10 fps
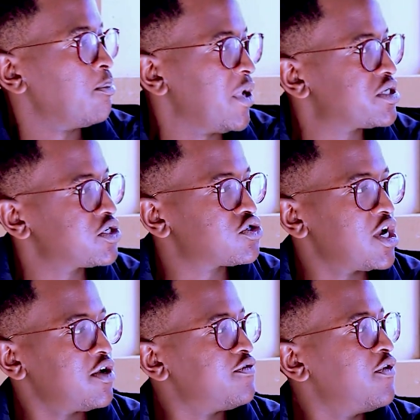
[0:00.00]

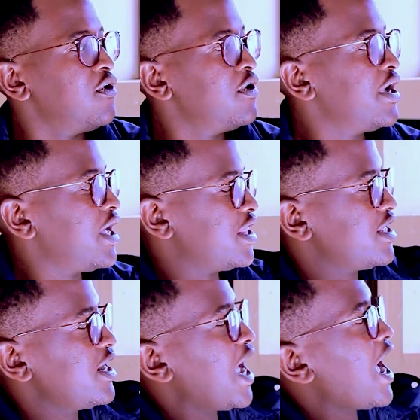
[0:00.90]
MetaTrader 4, and
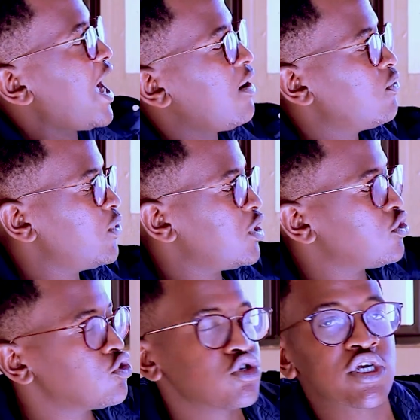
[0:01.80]
then how we
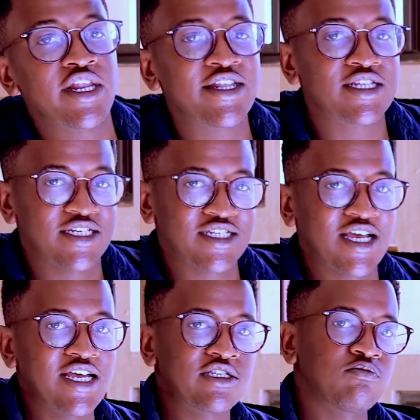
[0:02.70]
usually
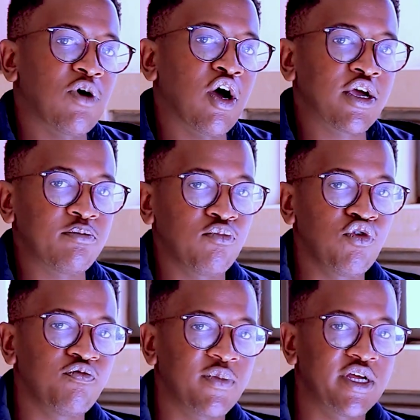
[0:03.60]
discuss market
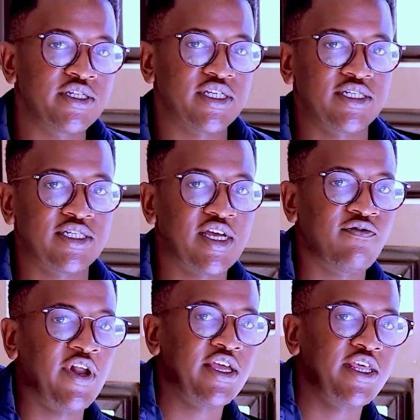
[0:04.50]
movements and
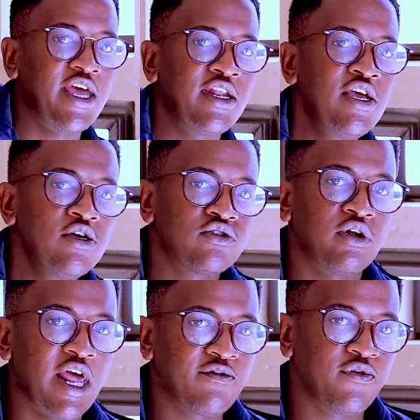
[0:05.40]
stuff like that. So
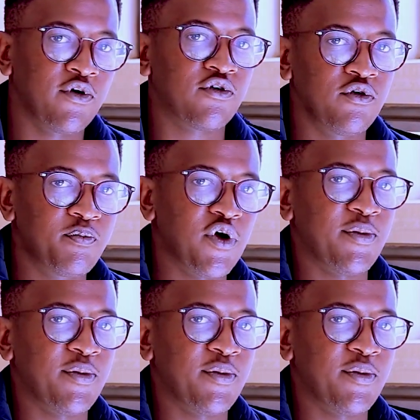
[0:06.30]
like for group